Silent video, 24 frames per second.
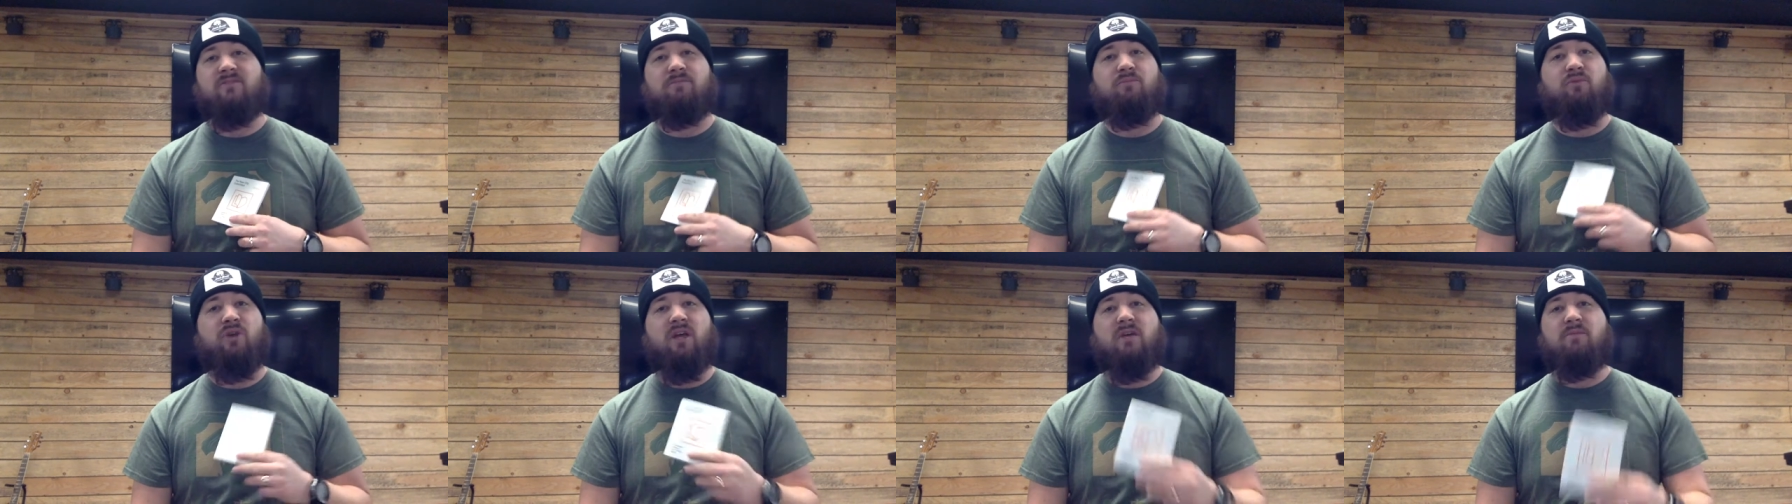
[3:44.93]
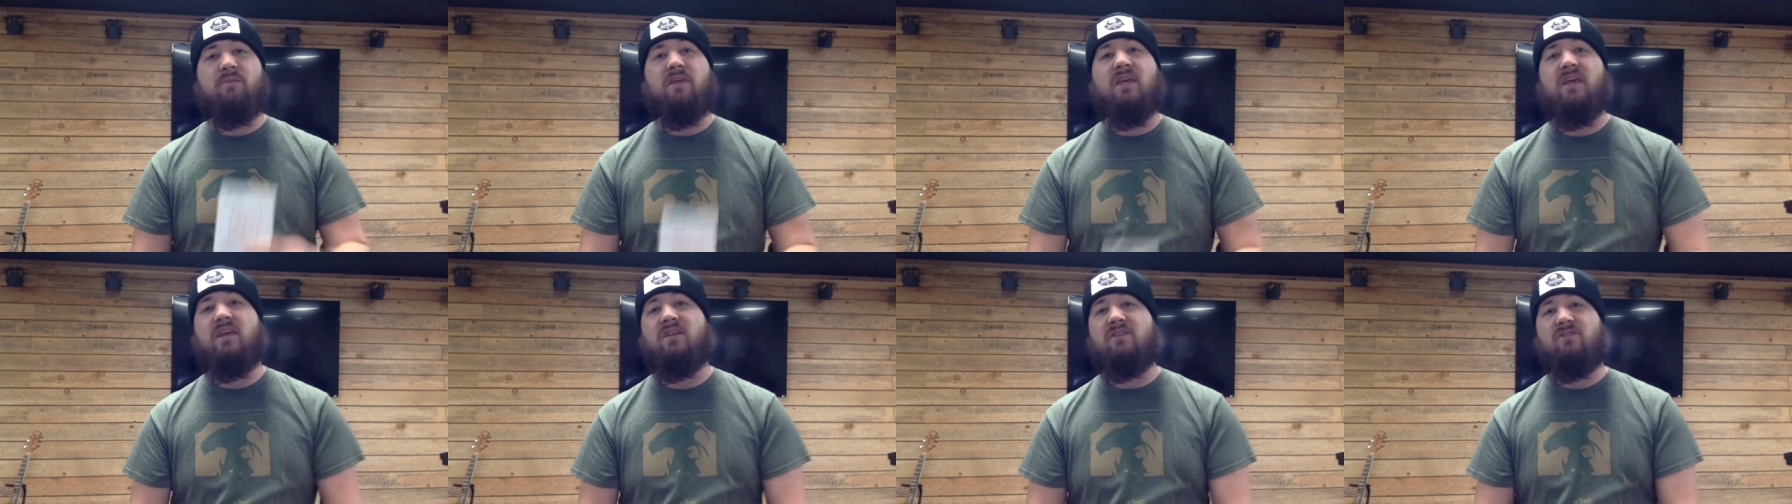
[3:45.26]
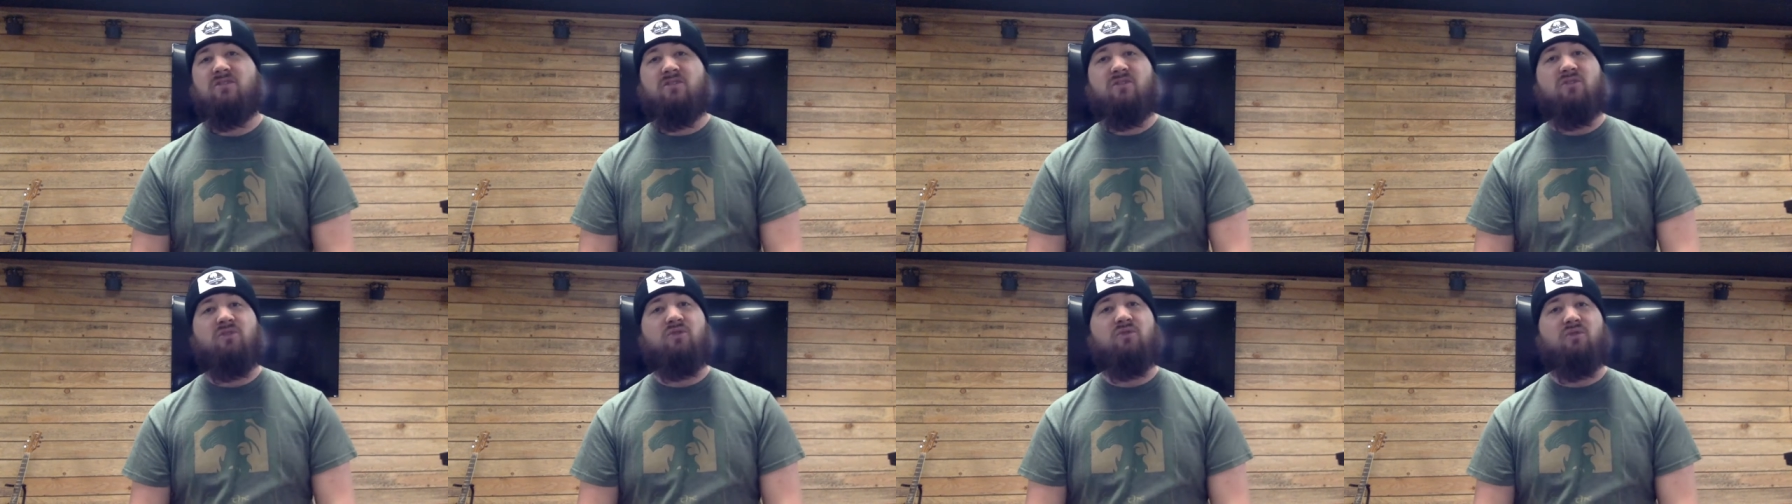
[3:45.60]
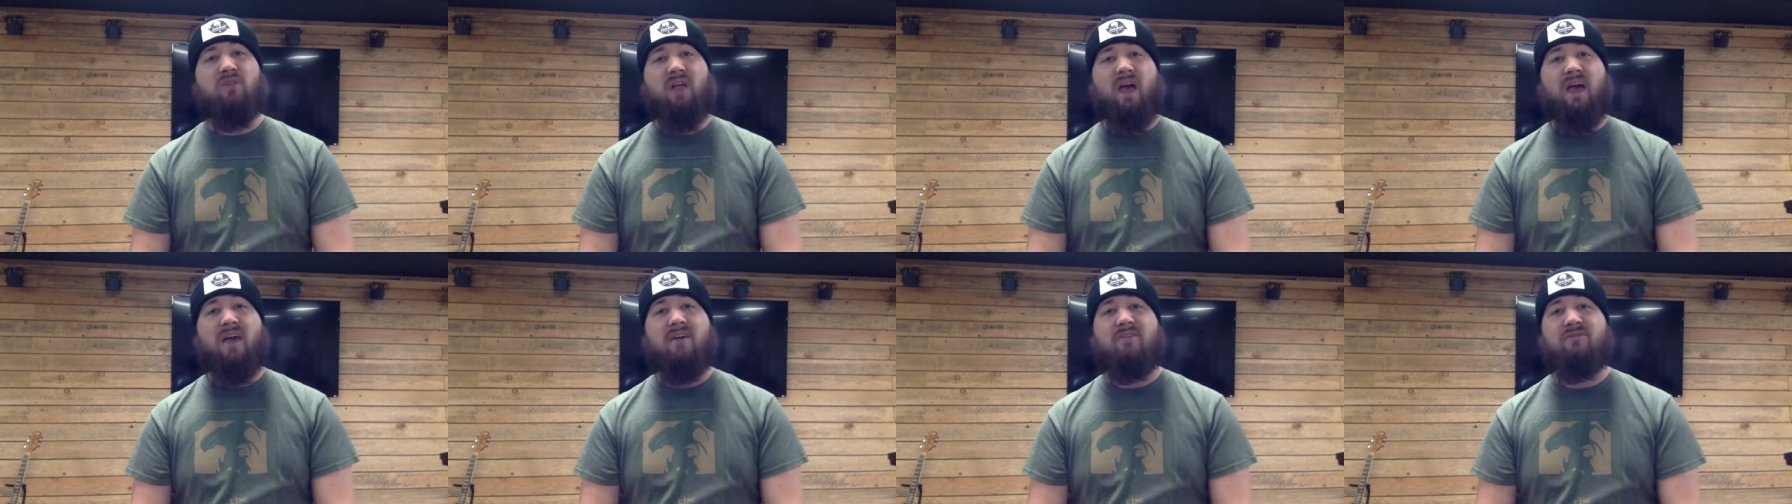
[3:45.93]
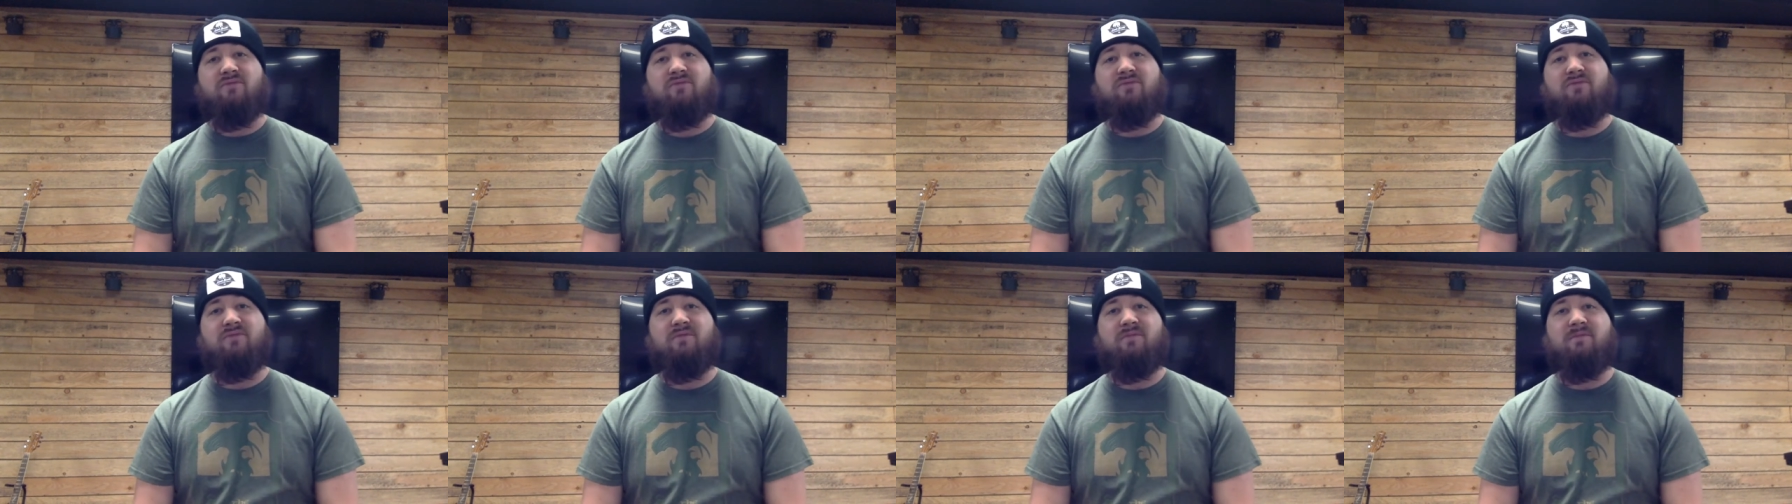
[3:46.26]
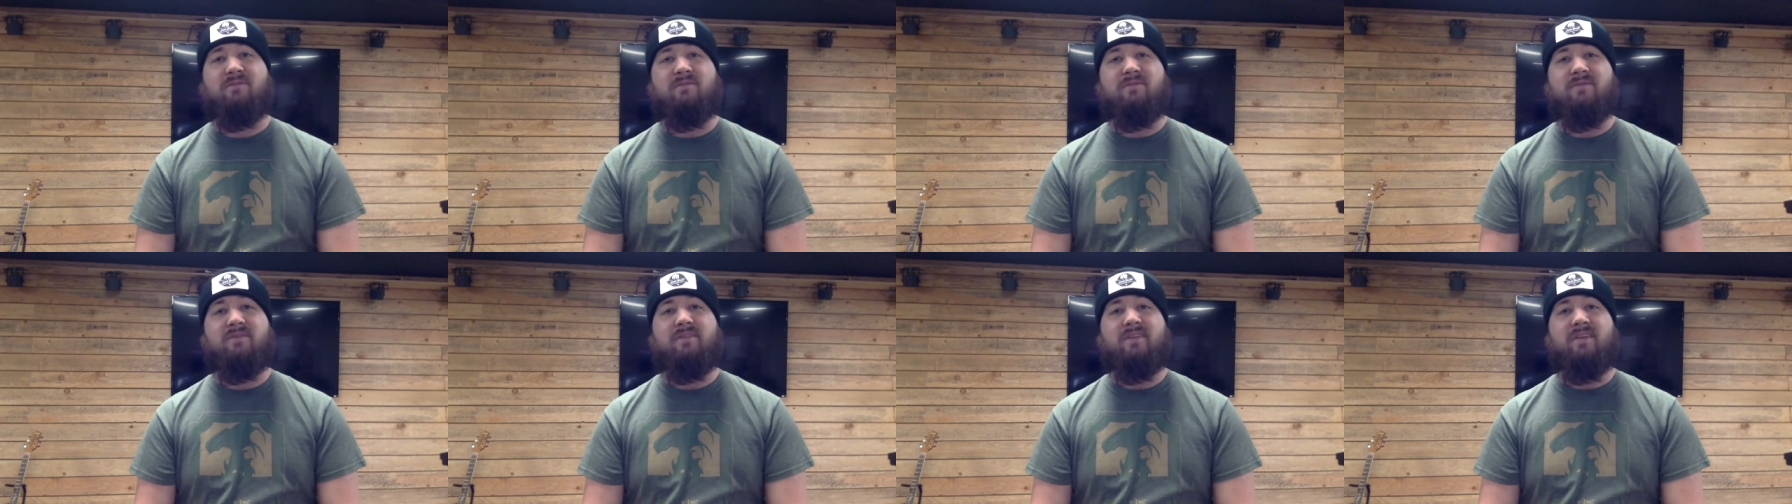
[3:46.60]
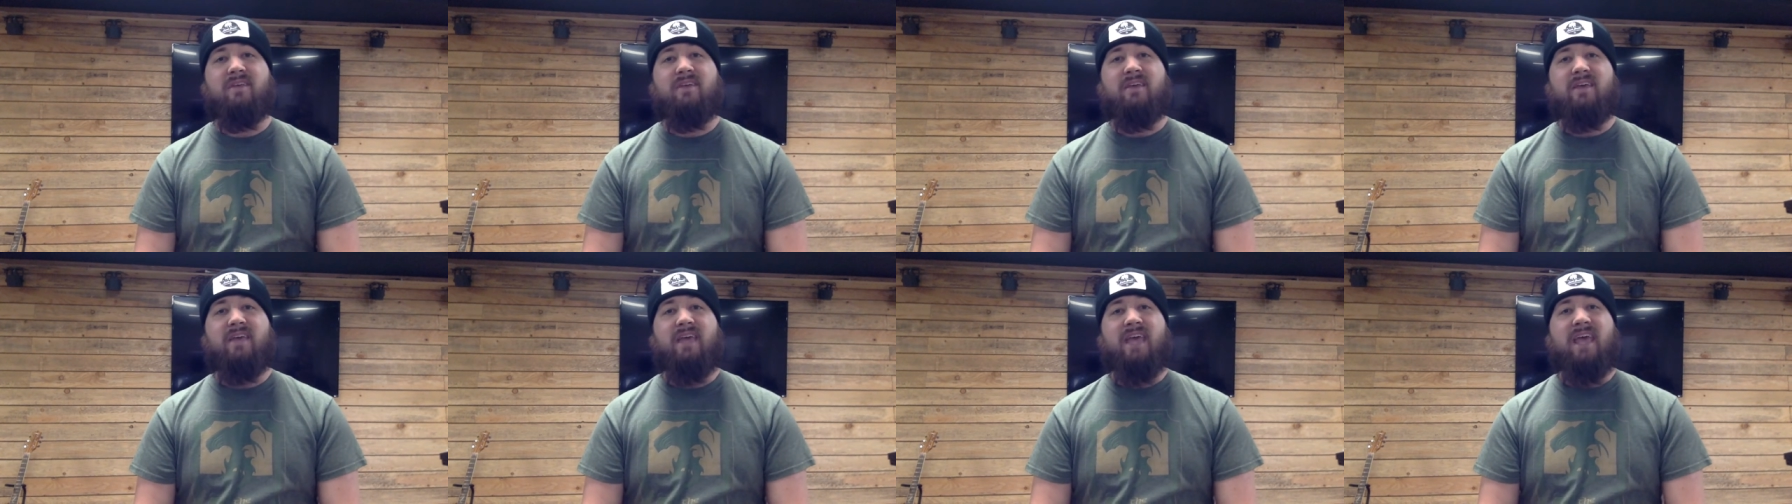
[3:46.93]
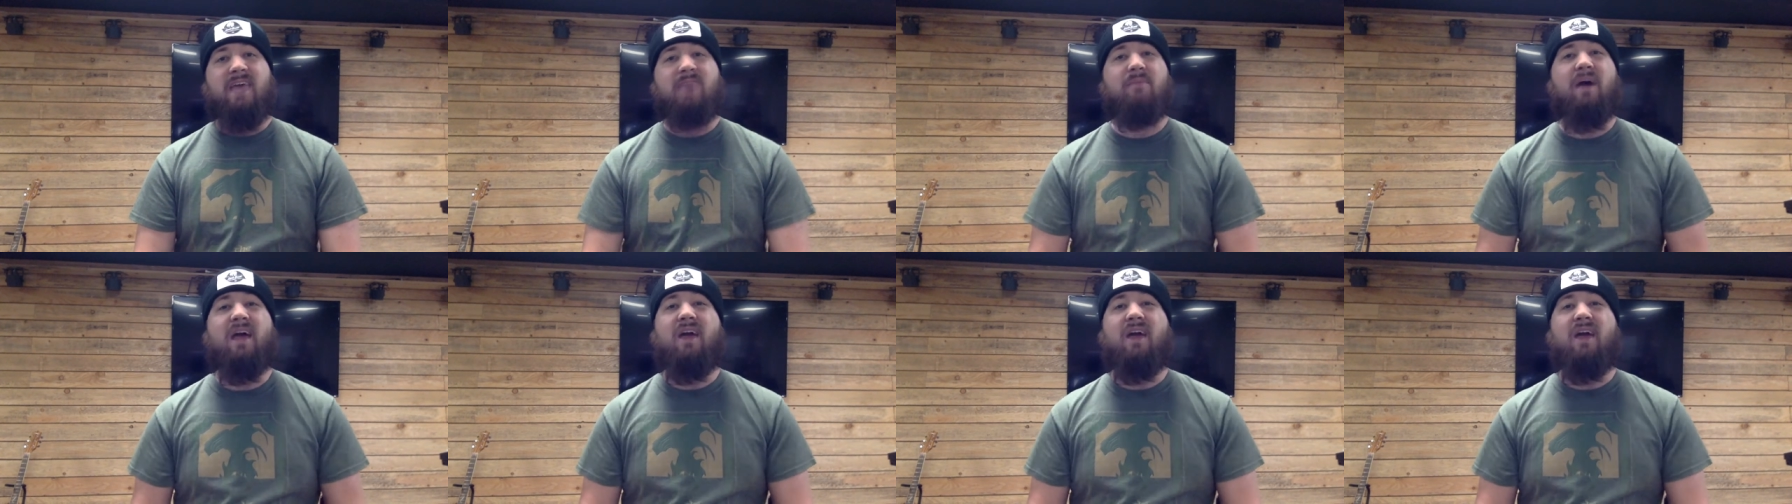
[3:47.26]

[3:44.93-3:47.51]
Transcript: to bring me into new life. And